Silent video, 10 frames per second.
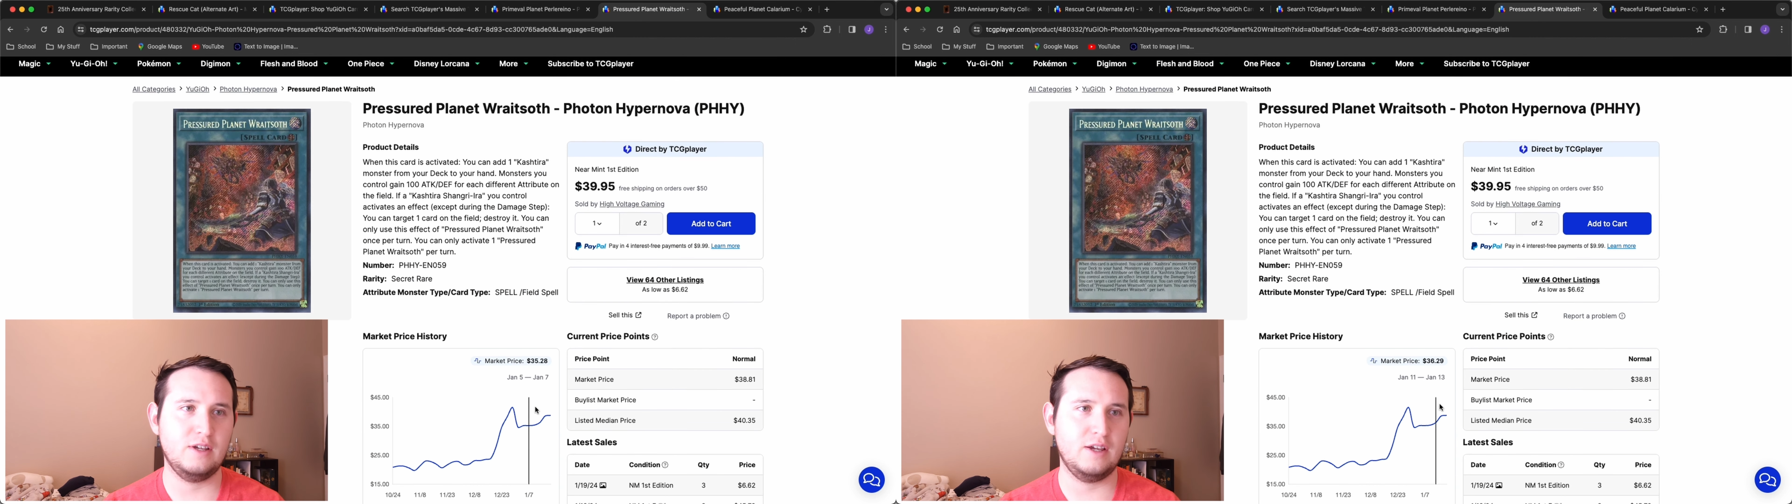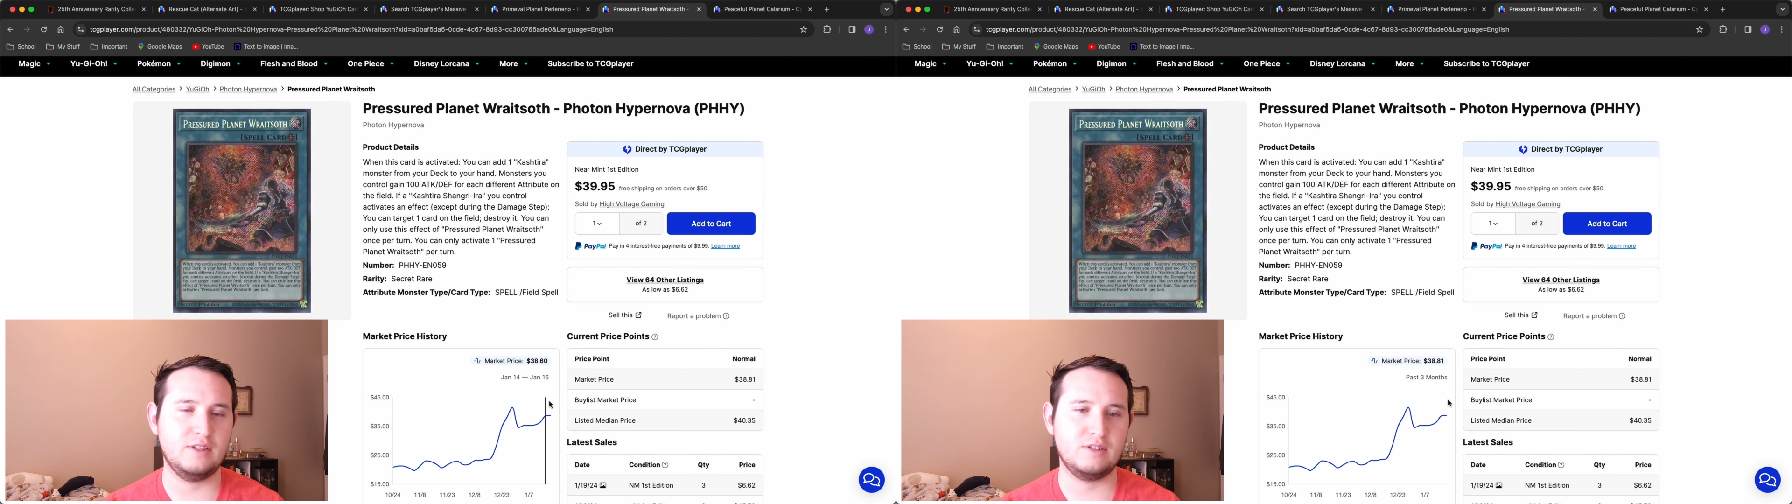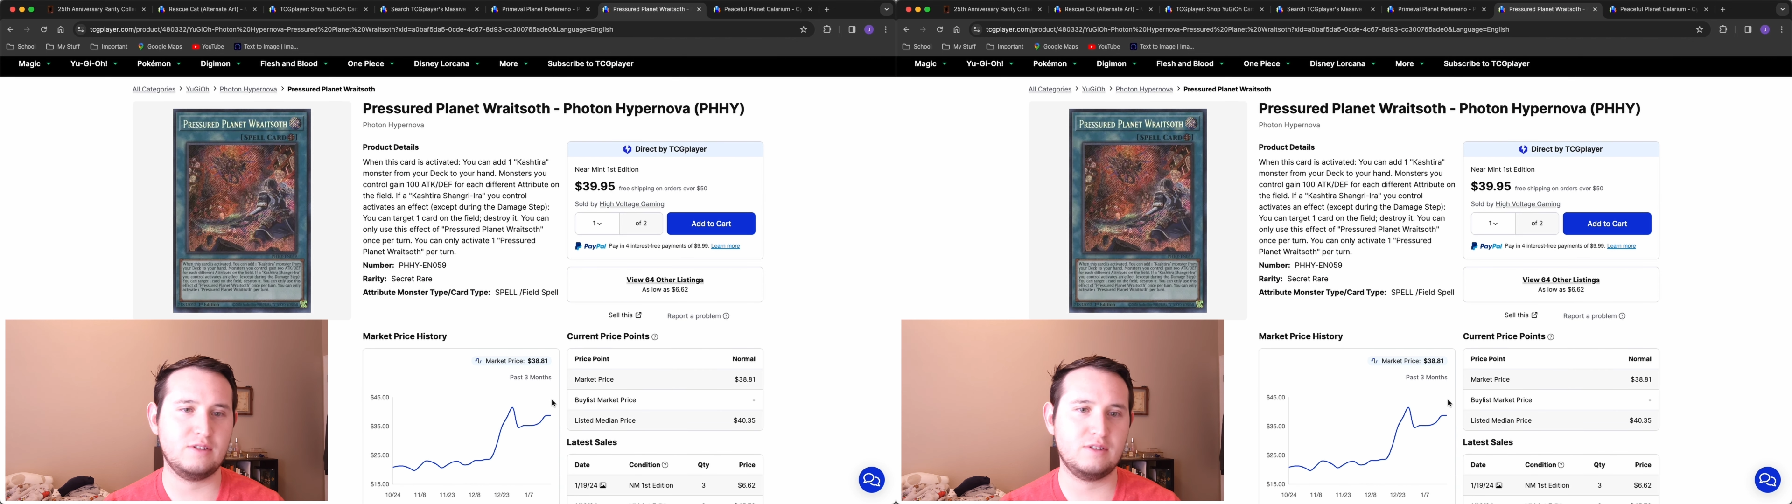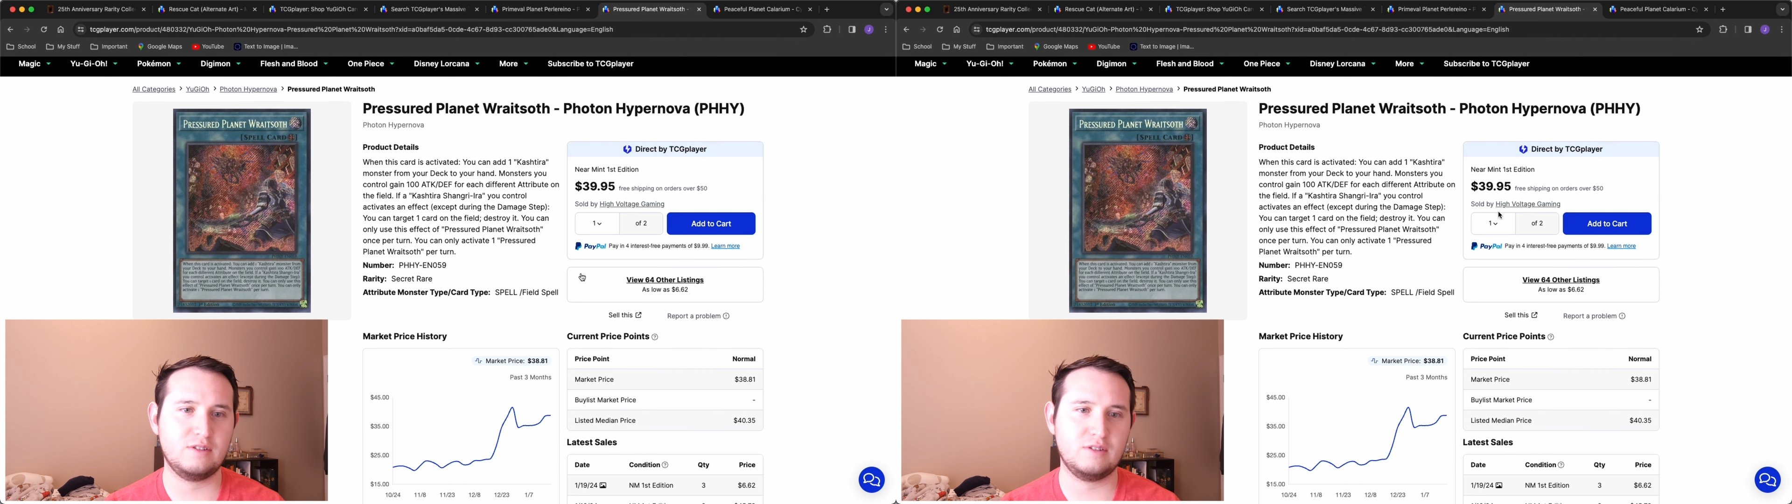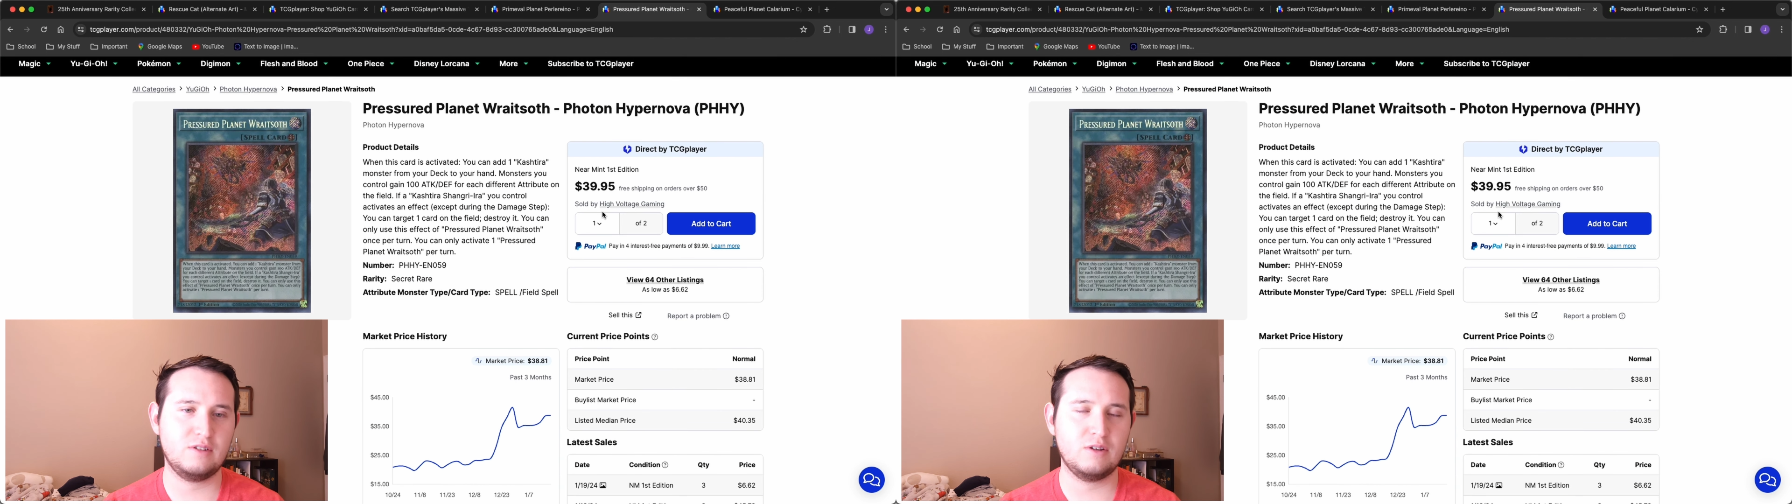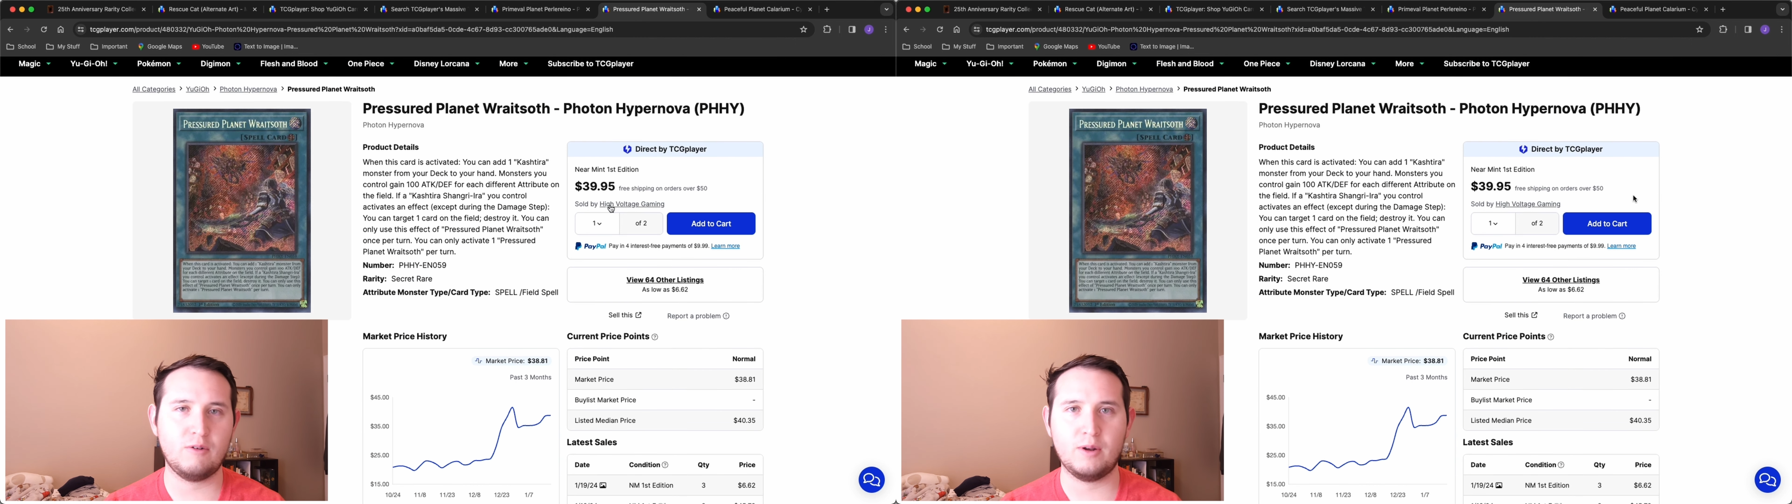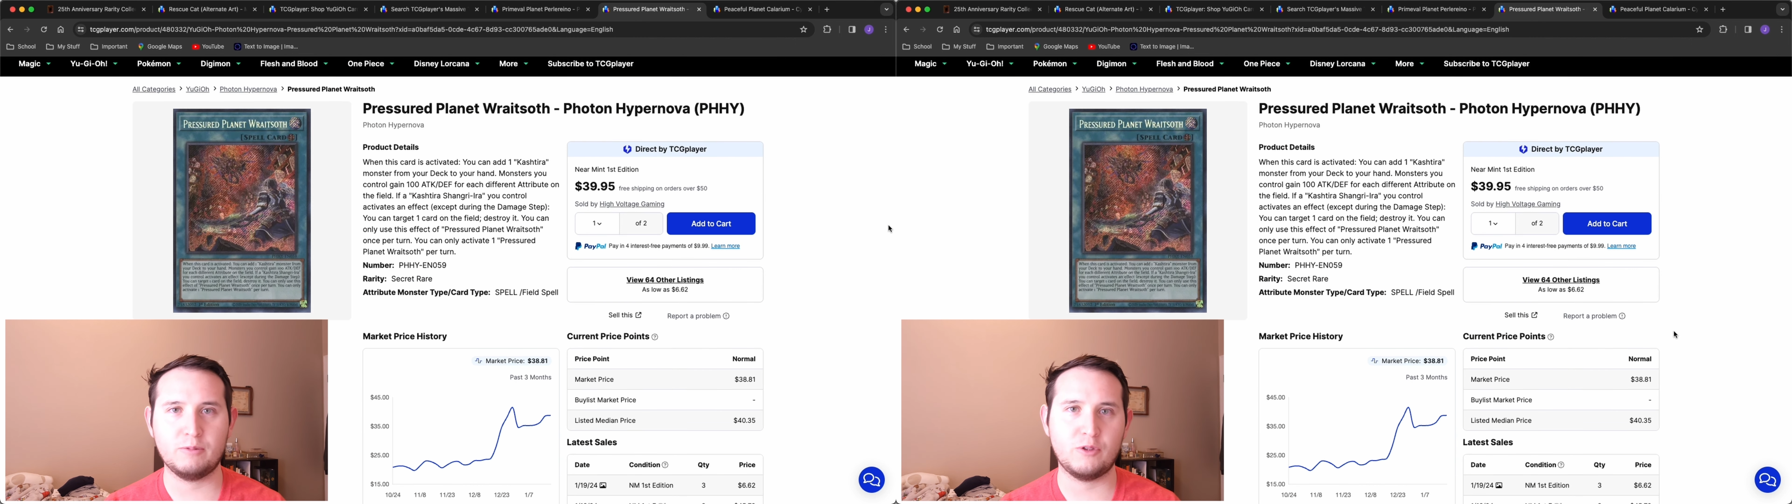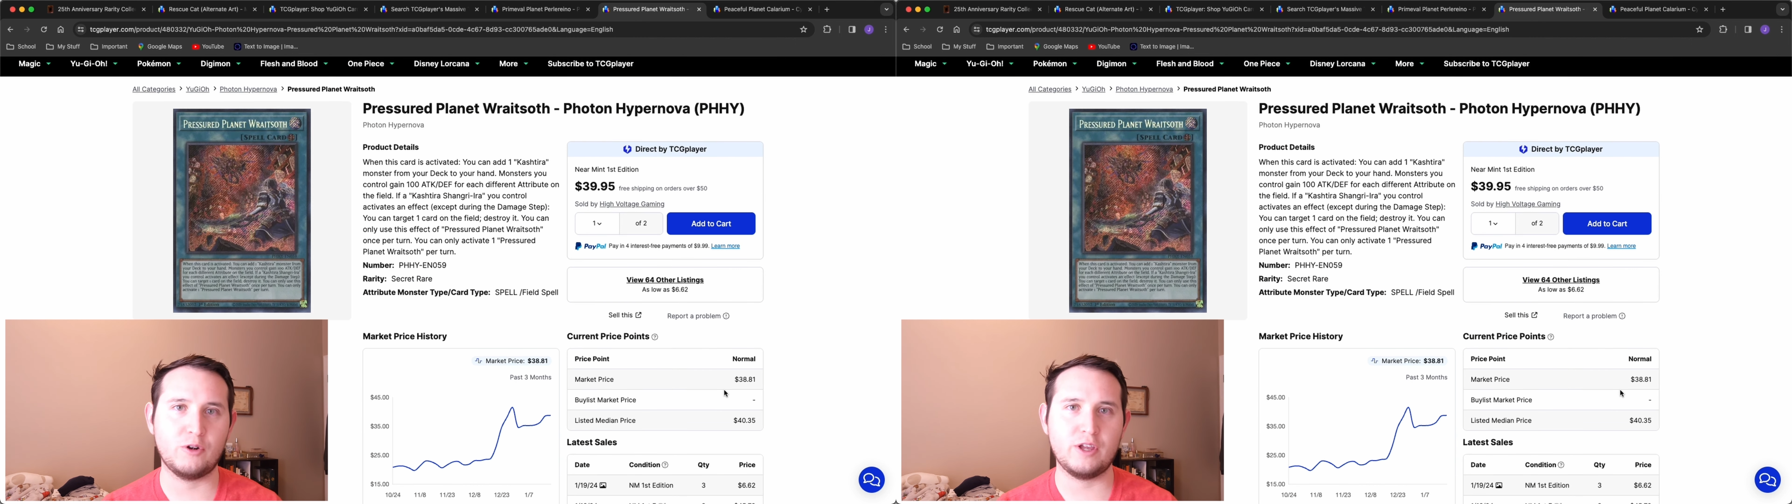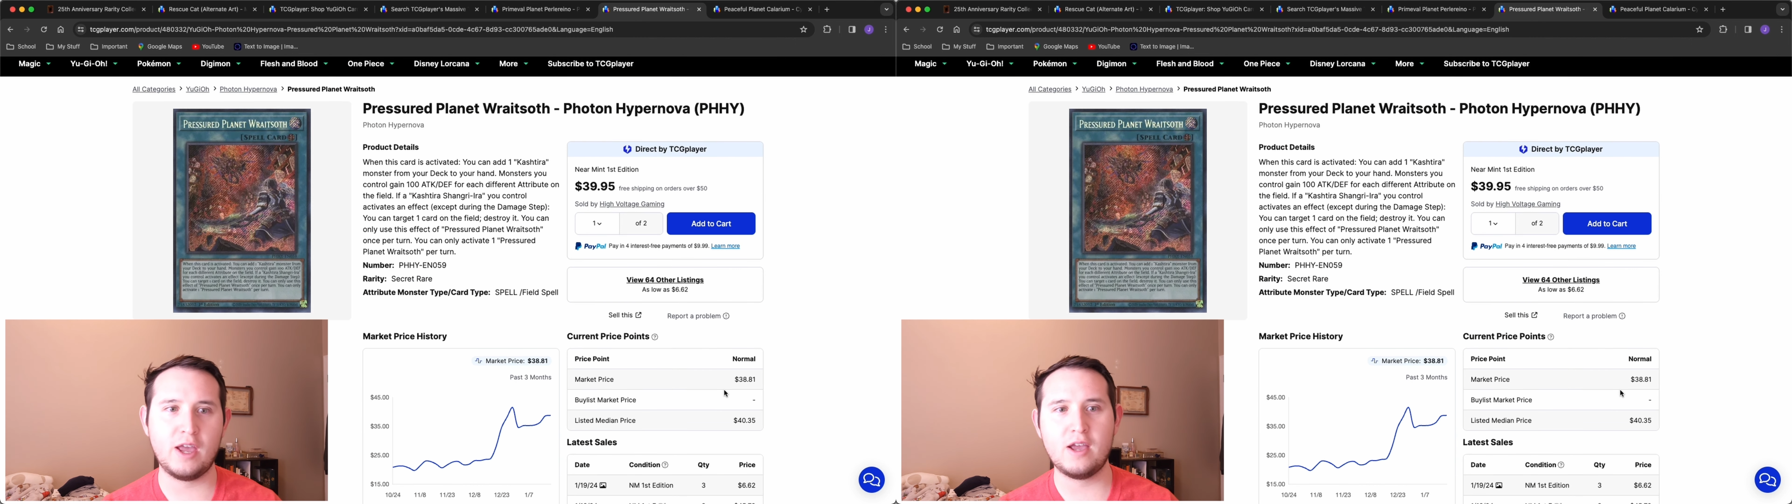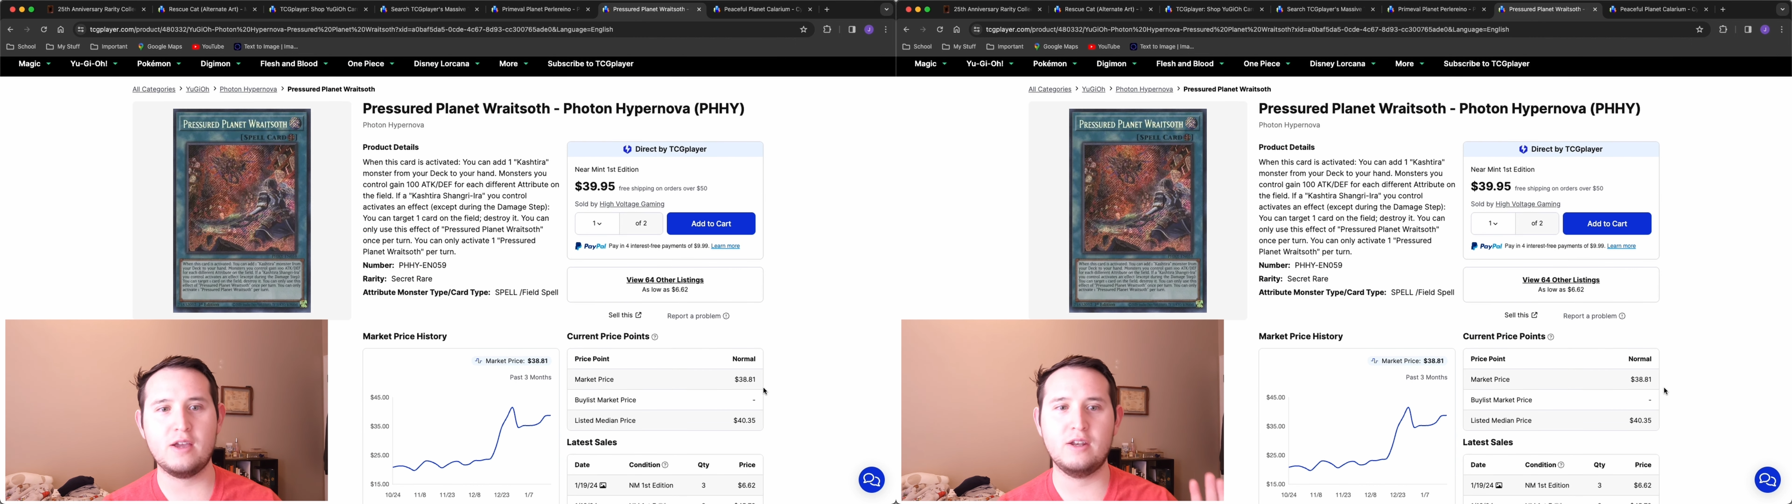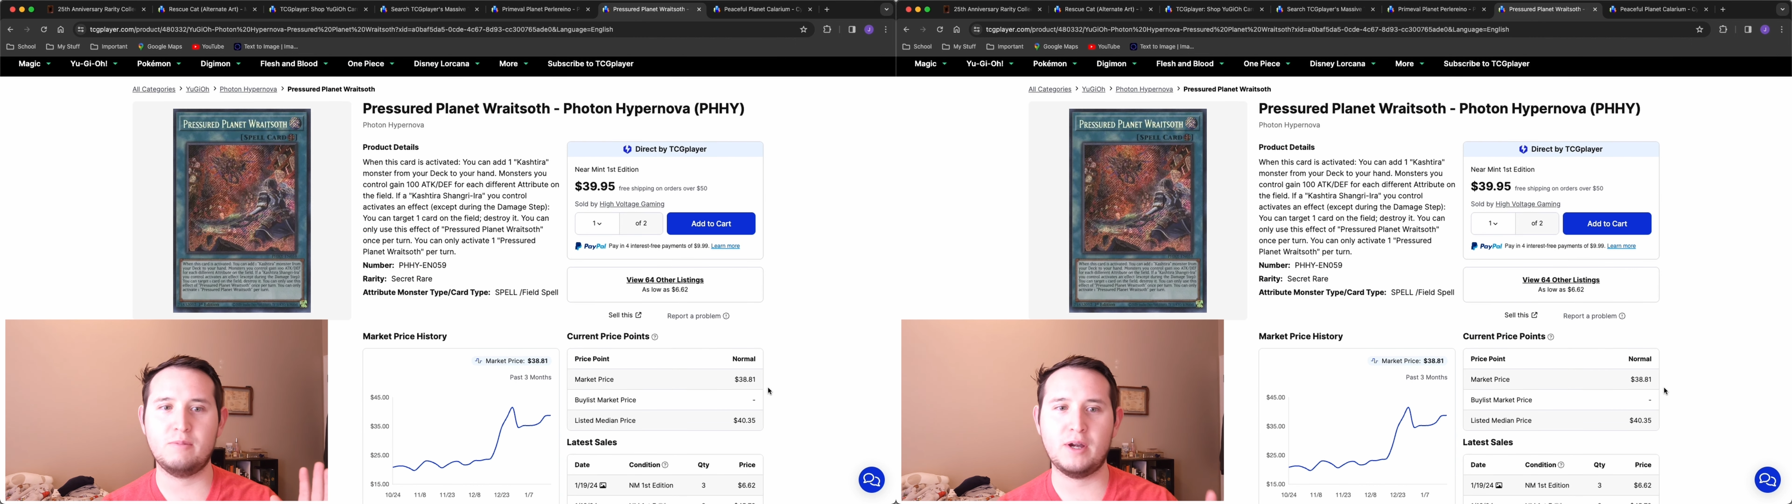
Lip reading: It's going up 38, and it